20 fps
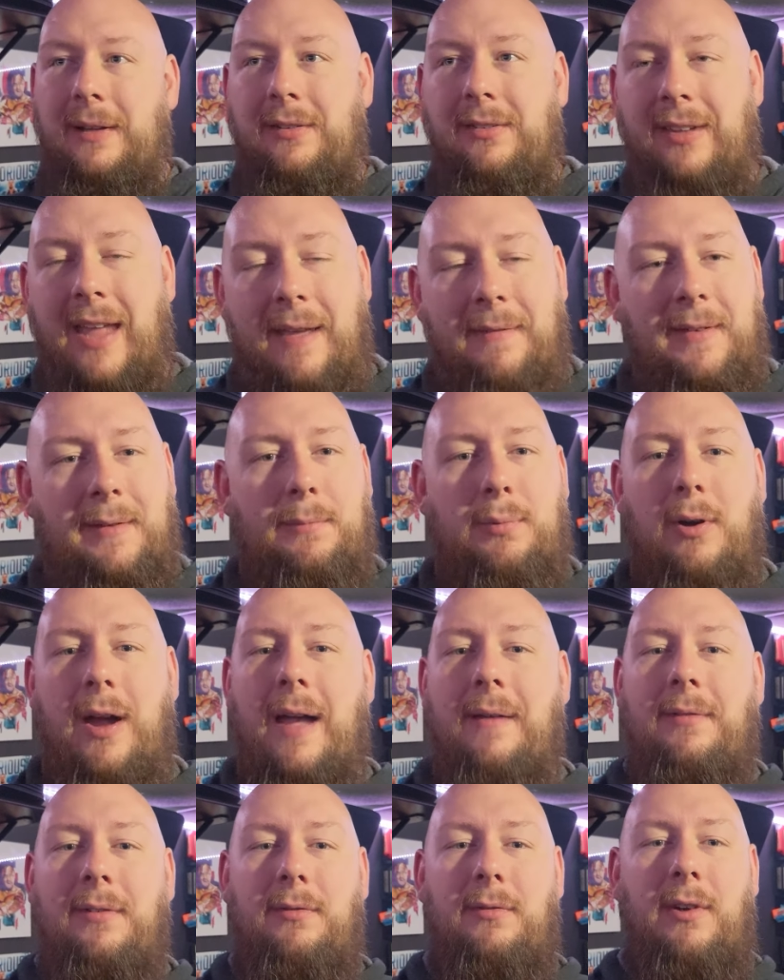Saving
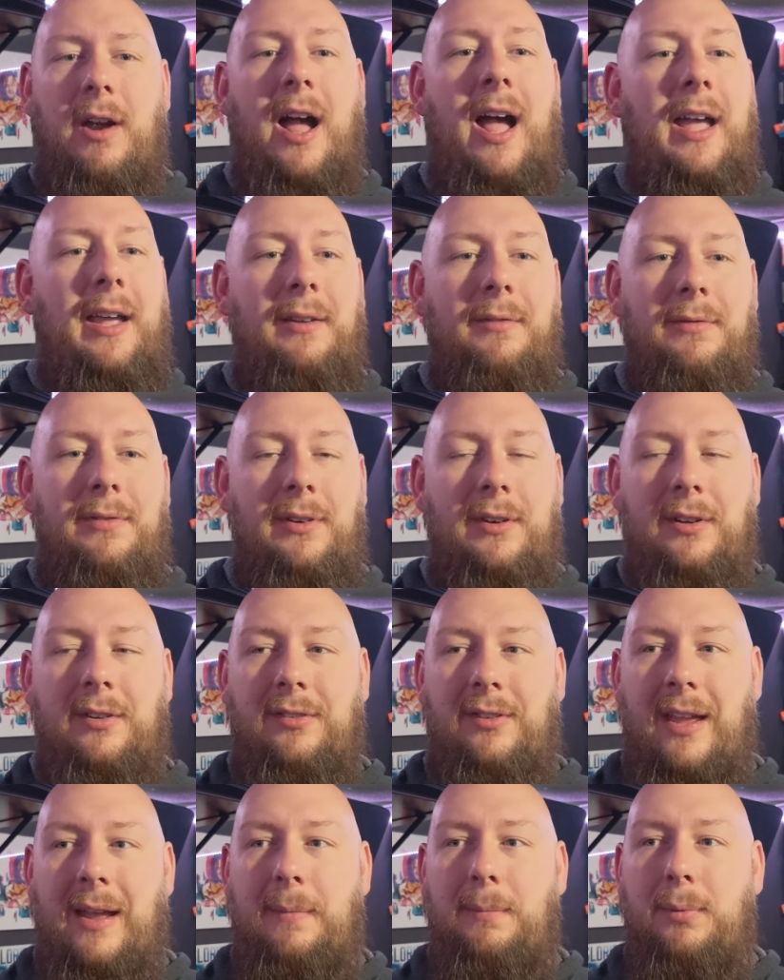Private Ryan, for
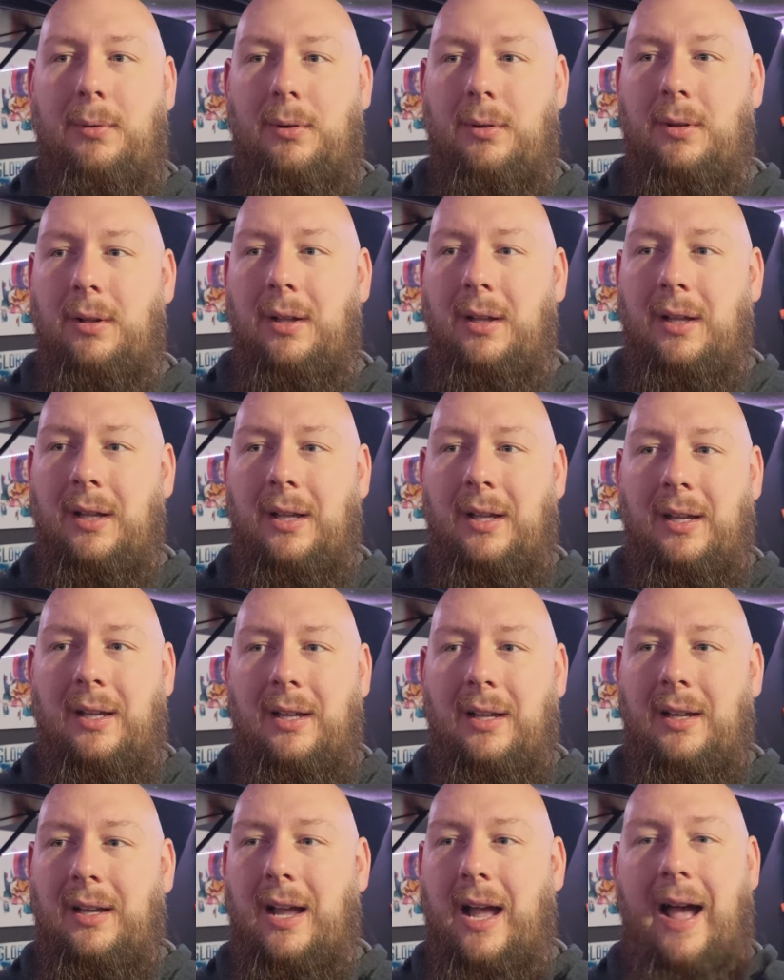example,
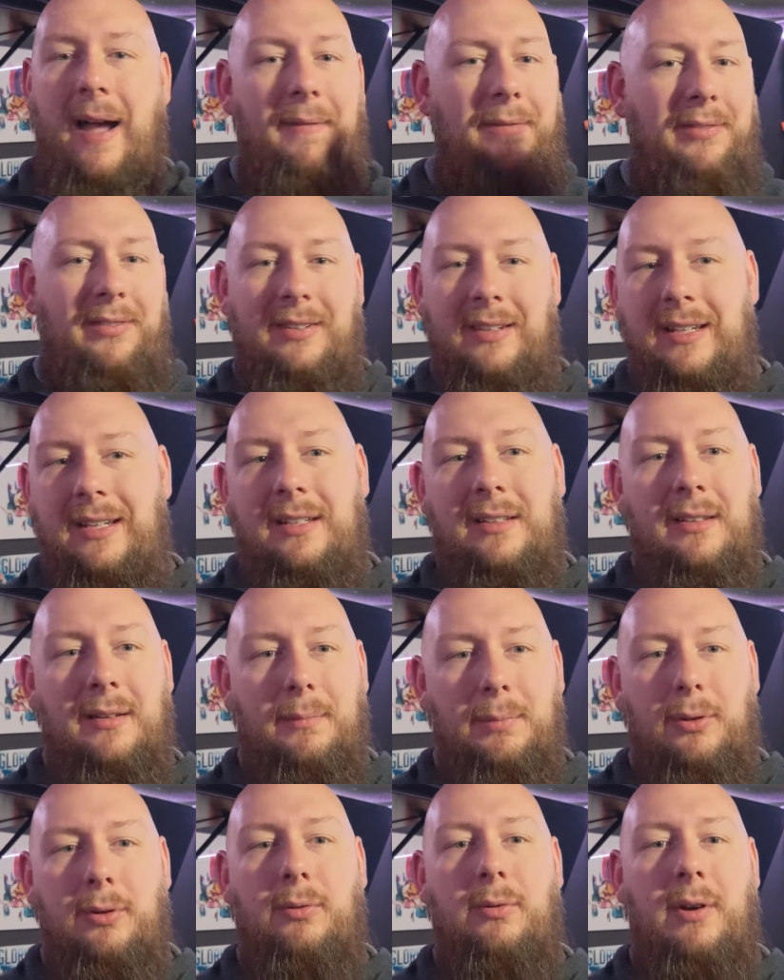I've seen
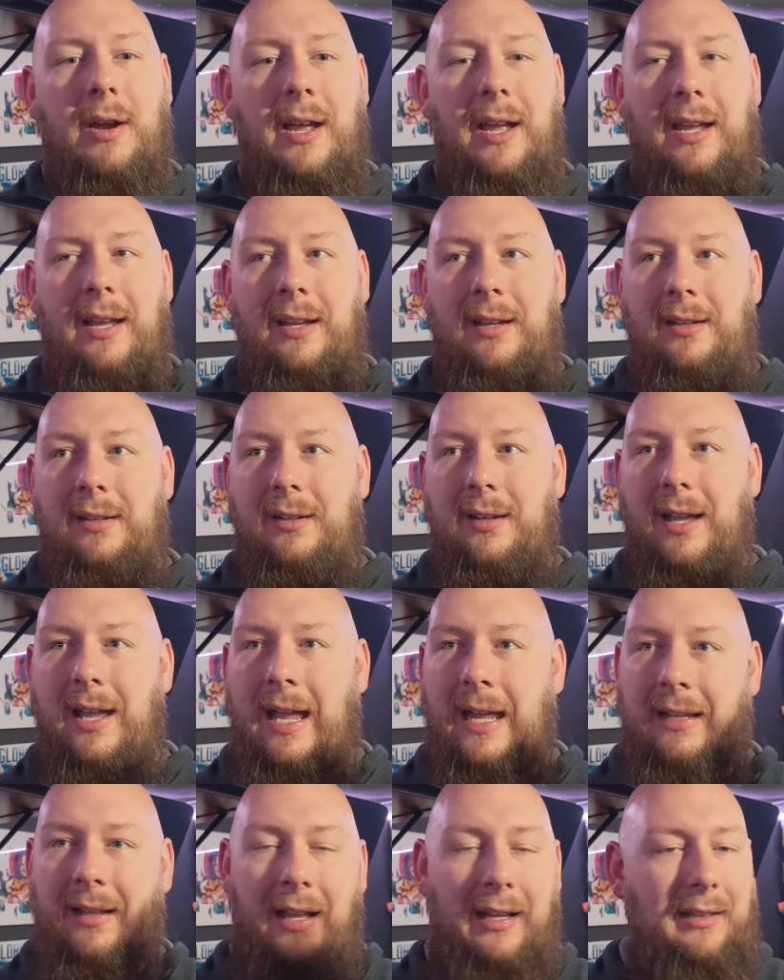the Blu-ray
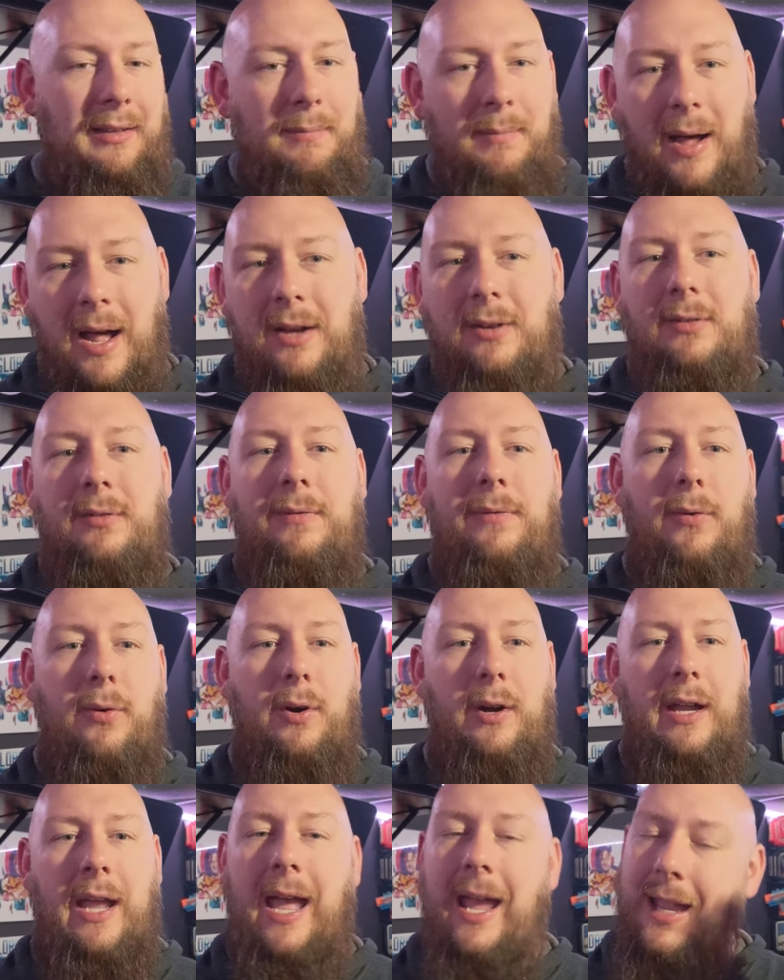and like the modern
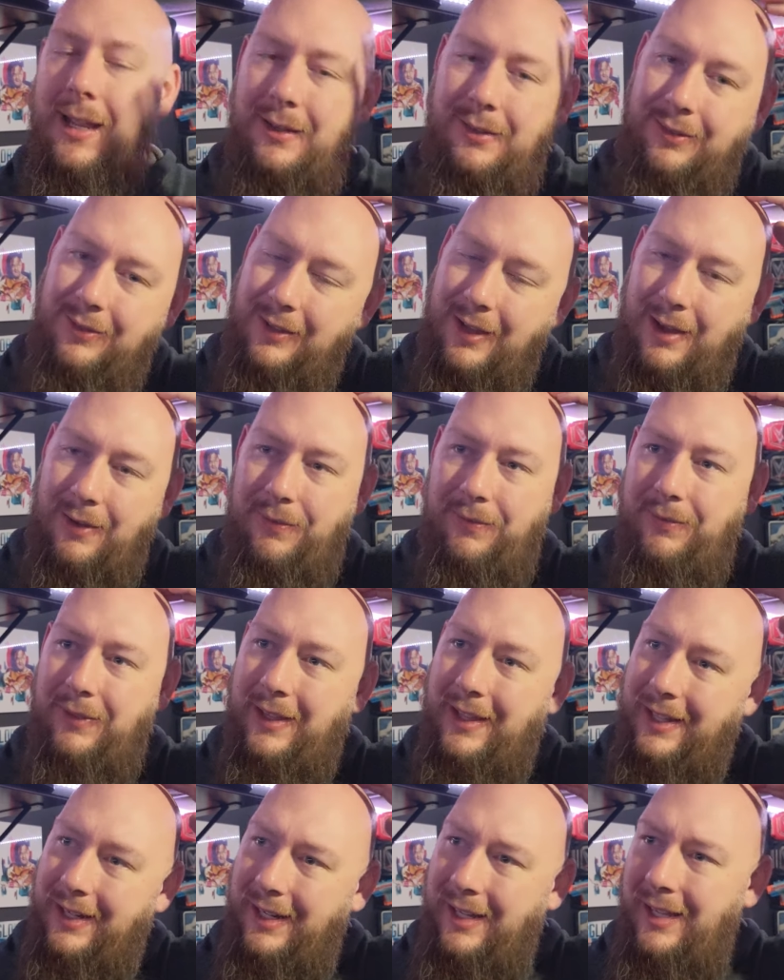4K and stuff
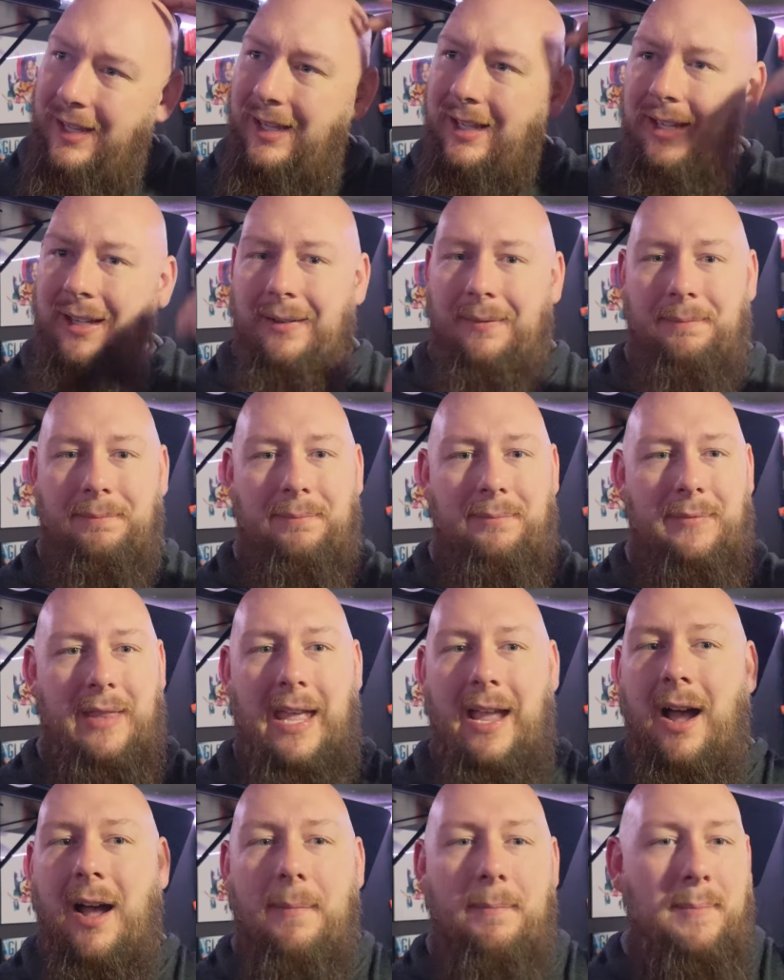that
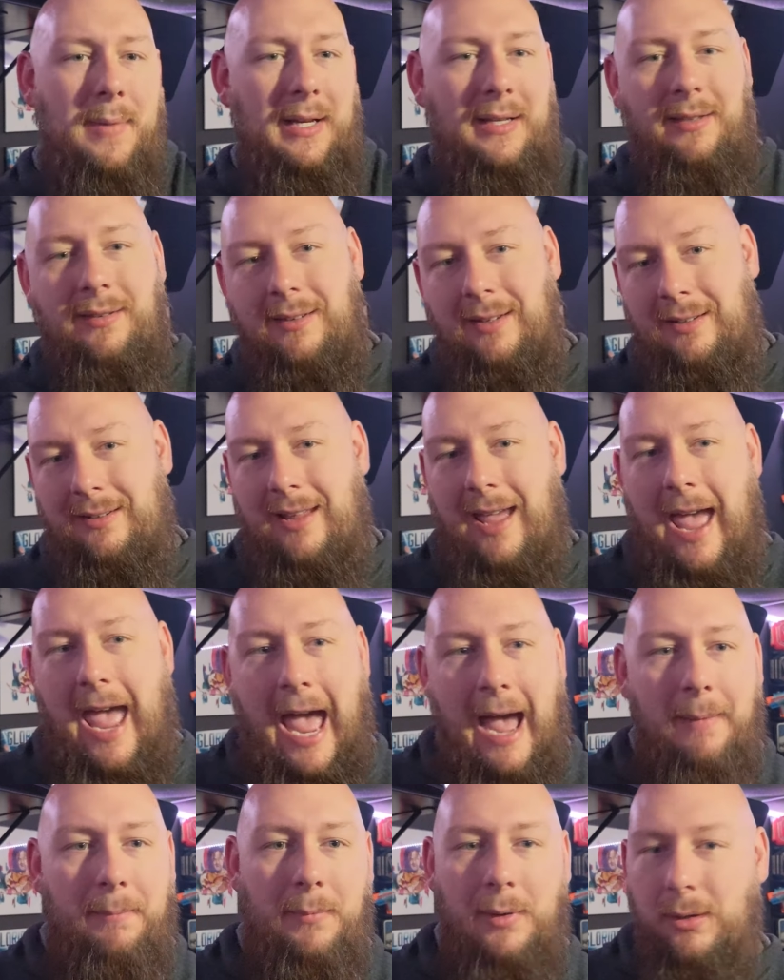they upmixed it to
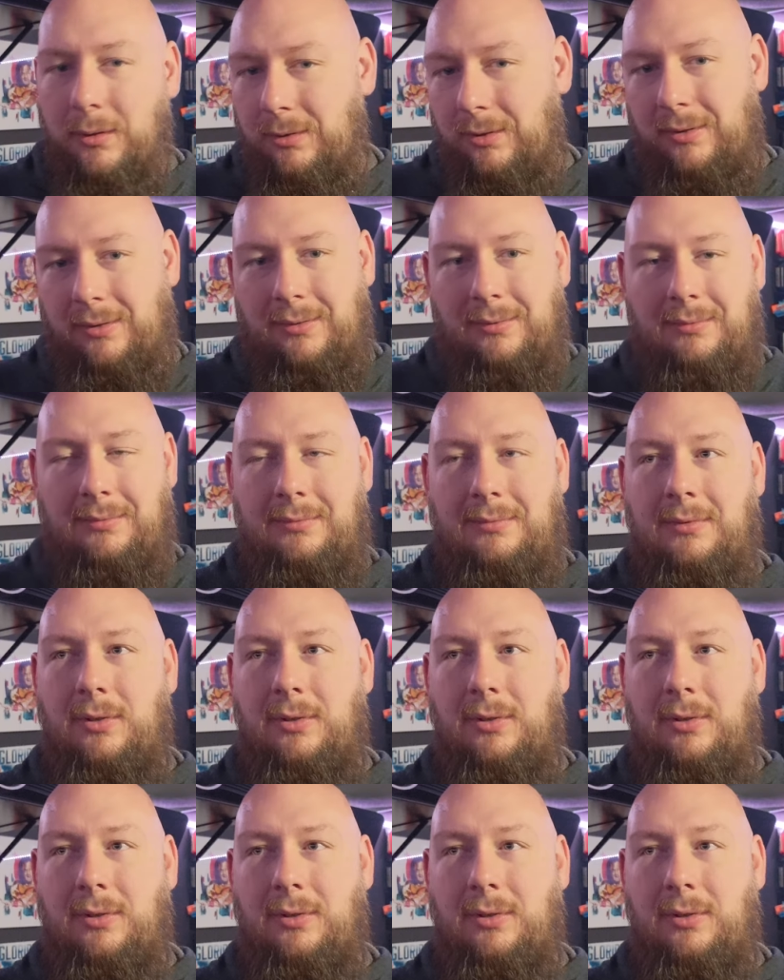Atmos.